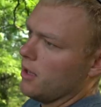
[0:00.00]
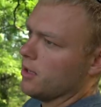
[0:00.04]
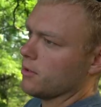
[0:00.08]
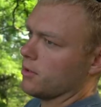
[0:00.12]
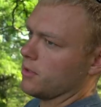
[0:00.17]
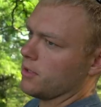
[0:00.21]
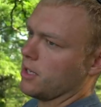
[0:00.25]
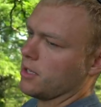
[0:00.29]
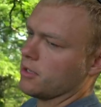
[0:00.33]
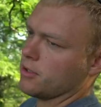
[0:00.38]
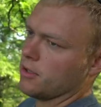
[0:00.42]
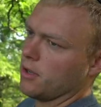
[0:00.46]

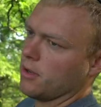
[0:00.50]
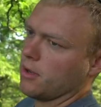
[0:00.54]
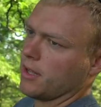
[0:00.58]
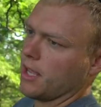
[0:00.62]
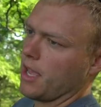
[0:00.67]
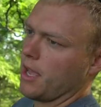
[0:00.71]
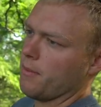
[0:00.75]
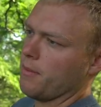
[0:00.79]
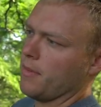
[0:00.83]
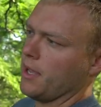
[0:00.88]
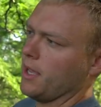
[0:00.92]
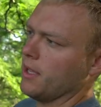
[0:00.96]
so essentially what
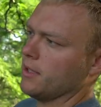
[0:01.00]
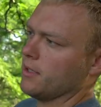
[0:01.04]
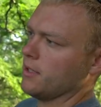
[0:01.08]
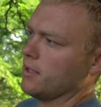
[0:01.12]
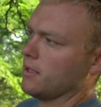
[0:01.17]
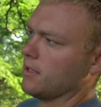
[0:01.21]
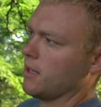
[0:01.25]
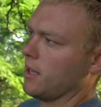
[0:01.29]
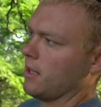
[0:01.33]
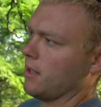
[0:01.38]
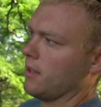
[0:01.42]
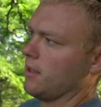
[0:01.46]
that means
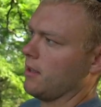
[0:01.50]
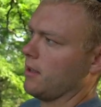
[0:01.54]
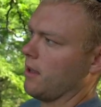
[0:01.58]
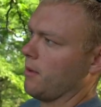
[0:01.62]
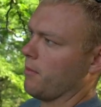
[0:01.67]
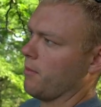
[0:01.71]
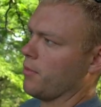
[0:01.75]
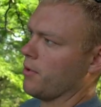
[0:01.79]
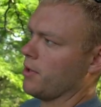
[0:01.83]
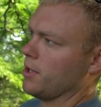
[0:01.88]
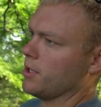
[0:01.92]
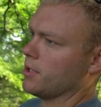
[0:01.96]
is I
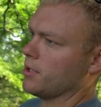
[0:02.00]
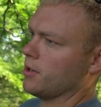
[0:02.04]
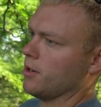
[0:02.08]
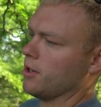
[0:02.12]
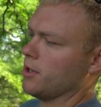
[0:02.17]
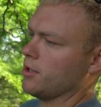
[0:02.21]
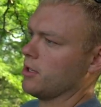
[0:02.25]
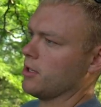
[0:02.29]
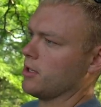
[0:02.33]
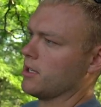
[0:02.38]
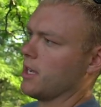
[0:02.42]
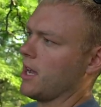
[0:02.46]
I'm pretty sure
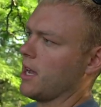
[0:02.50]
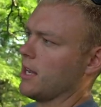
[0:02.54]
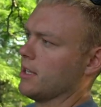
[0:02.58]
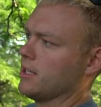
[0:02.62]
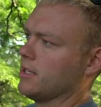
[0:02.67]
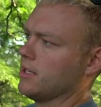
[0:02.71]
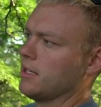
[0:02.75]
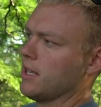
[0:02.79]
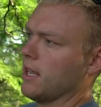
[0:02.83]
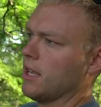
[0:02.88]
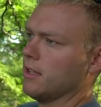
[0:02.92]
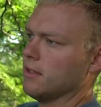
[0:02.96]
it just kind
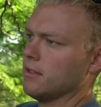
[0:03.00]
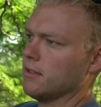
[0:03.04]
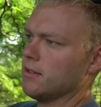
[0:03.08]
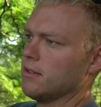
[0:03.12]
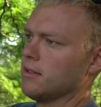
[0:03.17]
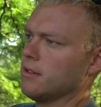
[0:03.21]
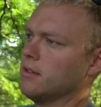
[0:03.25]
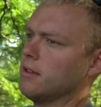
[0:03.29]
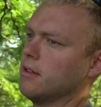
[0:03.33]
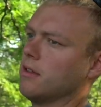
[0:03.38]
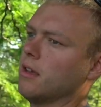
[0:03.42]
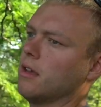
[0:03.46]
of
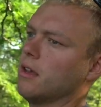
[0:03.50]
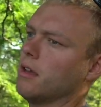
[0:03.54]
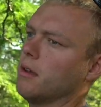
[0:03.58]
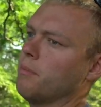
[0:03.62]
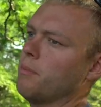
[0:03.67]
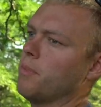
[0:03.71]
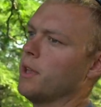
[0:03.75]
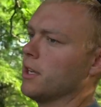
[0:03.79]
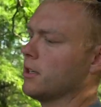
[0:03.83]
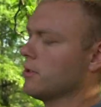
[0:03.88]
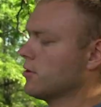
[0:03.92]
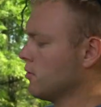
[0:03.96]
sends mm
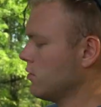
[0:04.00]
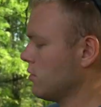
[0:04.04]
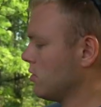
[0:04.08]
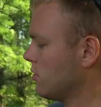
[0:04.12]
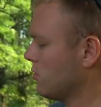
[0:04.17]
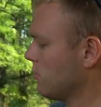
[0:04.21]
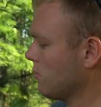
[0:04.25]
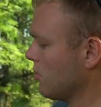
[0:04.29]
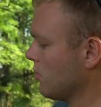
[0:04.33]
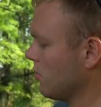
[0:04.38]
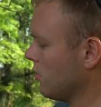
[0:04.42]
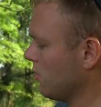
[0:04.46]
-hmm.
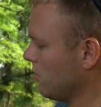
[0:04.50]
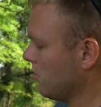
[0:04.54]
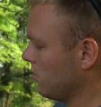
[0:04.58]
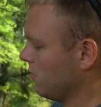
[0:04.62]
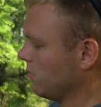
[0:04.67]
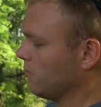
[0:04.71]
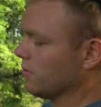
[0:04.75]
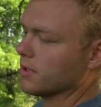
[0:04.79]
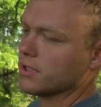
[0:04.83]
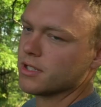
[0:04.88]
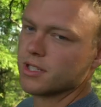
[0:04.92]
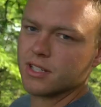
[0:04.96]
pictures through,
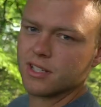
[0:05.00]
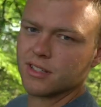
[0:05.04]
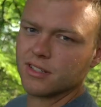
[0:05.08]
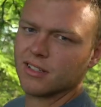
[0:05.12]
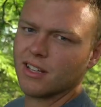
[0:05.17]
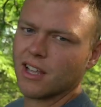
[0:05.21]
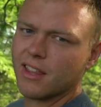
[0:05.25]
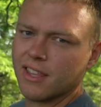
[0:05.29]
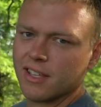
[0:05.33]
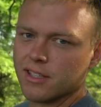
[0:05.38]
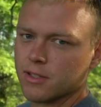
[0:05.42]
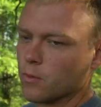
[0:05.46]
which
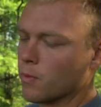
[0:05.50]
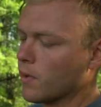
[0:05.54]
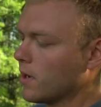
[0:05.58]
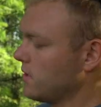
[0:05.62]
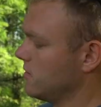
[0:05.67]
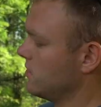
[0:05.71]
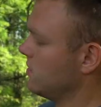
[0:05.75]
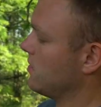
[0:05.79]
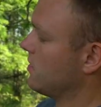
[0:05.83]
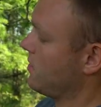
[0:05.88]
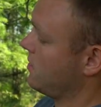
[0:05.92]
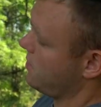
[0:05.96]
I think is a
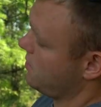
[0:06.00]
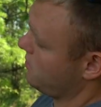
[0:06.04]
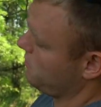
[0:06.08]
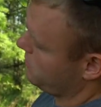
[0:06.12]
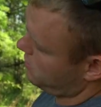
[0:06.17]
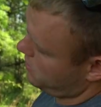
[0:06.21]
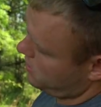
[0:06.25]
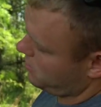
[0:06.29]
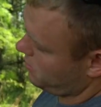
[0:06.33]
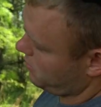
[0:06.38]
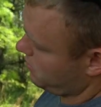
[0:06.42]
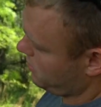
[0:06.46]
waste of time.
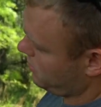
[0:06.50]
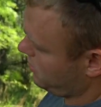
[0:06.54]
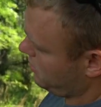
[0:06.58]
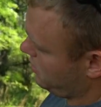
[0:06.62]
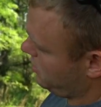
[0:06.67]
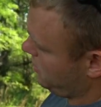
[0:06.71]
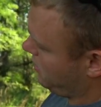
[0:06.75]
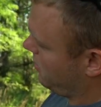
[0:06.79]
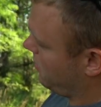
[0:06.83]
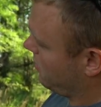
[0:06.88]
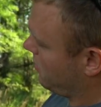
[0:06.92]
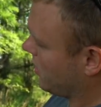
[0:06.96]
So
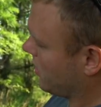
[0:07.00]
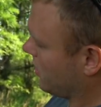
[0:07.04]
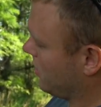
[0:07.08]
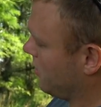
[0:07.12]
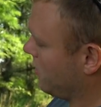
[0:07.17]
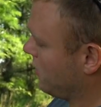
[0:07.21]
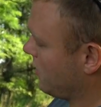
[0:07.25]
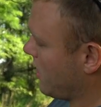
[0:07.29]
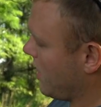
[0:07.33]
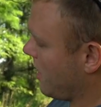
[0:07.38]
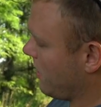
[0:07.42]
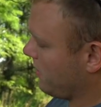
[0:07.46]
we're not gonna
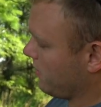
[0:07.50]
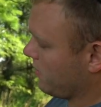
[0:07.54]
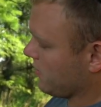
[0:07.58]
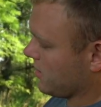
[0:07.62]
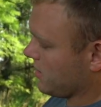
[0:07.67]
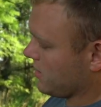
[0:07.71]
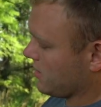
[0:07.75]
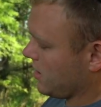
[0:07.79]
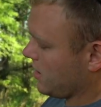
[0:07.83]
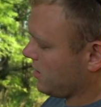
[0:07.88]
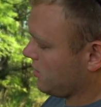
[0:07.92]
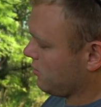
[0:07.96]
do that. We're
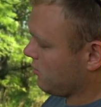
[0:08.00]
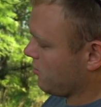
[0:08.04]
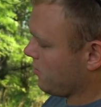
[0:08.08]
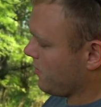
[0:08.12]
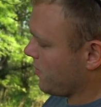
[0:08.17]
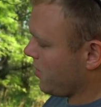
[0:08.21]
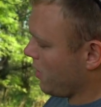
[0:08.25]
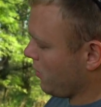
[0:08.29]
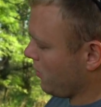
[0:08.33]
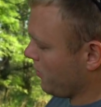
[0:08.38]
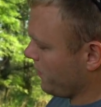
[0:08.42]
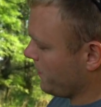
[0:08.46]
gonna set it to
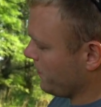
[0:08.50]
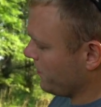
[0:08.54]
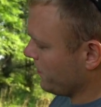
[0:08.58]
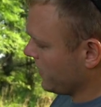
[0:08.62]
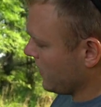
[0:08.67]
remote.